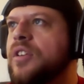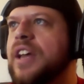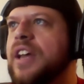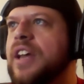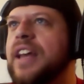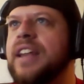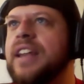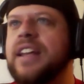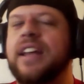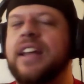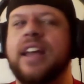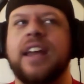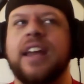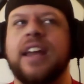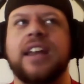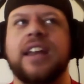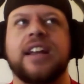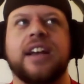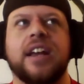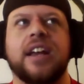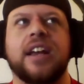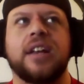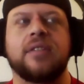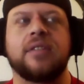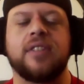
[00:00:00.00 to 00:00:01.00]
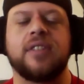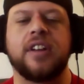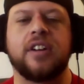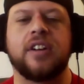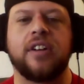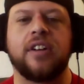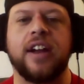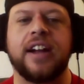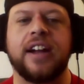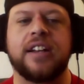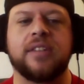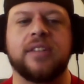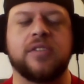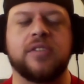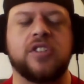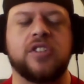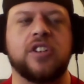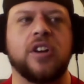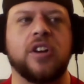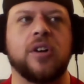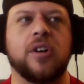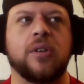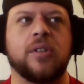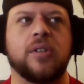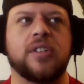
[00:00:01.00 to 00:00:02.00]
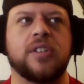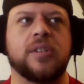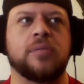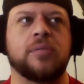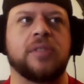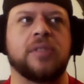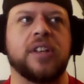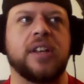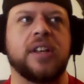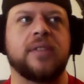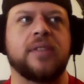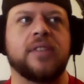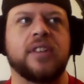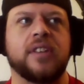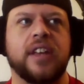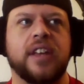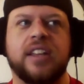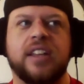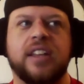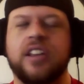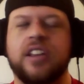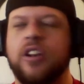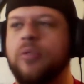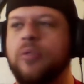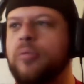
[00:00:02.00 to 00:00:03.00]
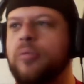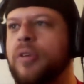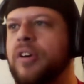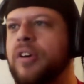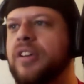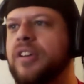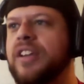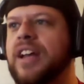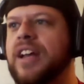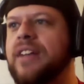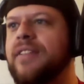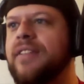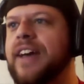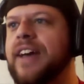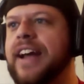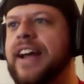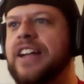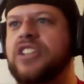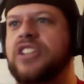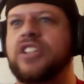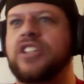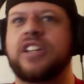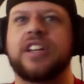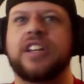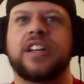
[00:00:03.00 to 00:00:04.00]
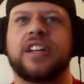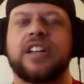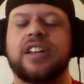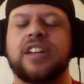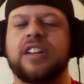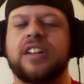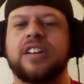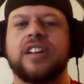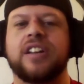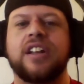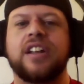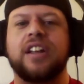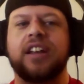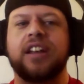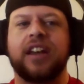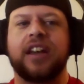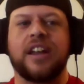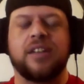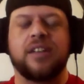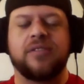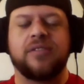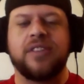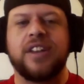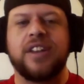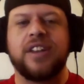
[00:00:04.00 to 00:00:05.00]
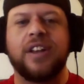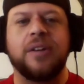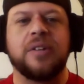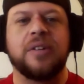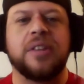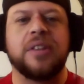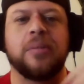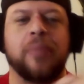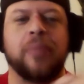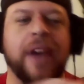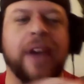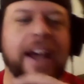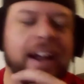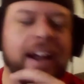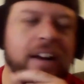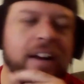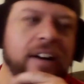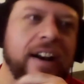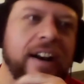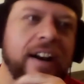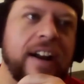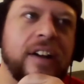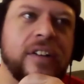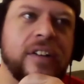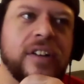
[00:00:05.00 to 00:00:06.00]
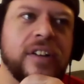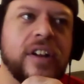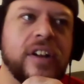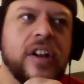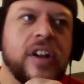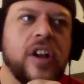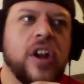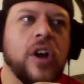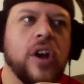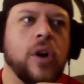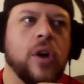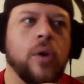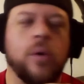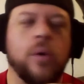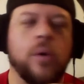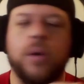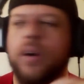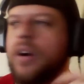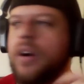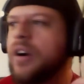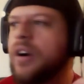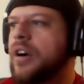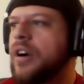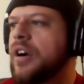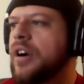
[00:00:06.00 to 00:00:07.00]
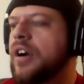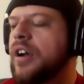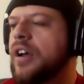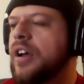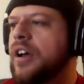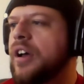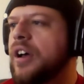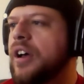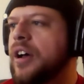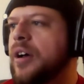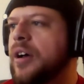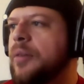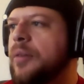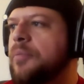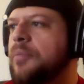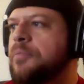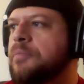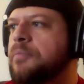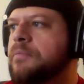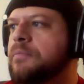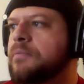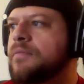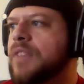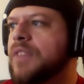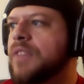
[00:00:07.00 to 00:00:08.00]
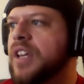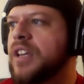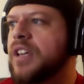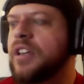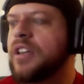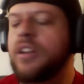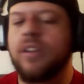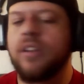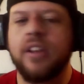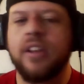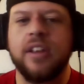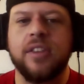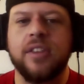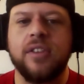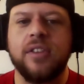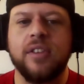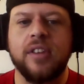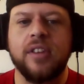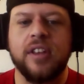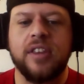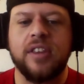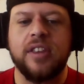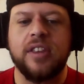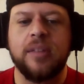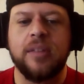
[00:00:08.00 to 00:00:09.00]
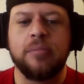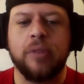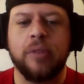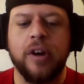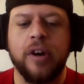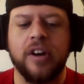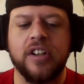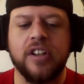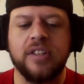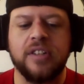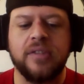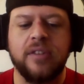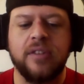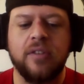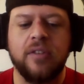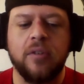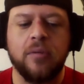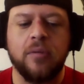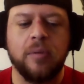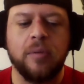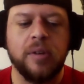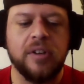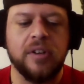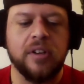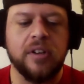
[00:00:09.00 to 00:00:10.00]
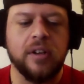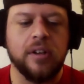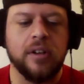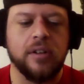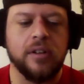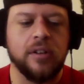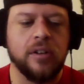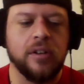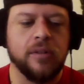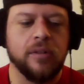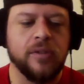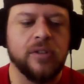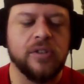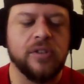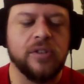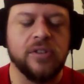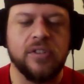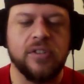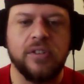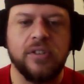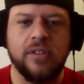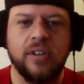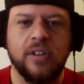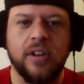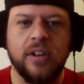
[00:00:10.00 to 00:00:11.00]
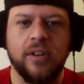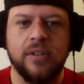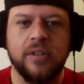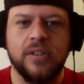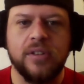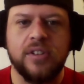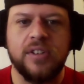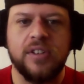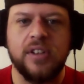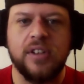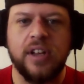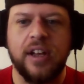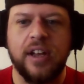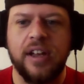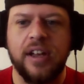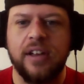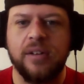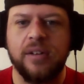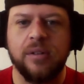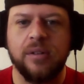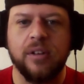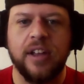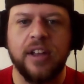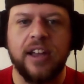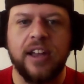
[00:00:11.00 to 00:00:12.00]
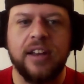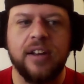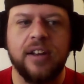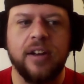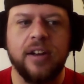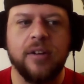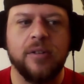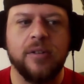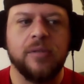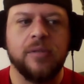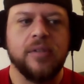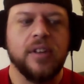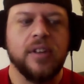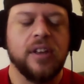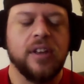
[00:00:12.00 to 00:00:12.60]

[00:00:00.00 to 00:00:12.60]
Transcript: any kind of interactive show or something, even like part live action and a video in the background, or like theme parks. If you've ever been to Universal Studios in Orlando,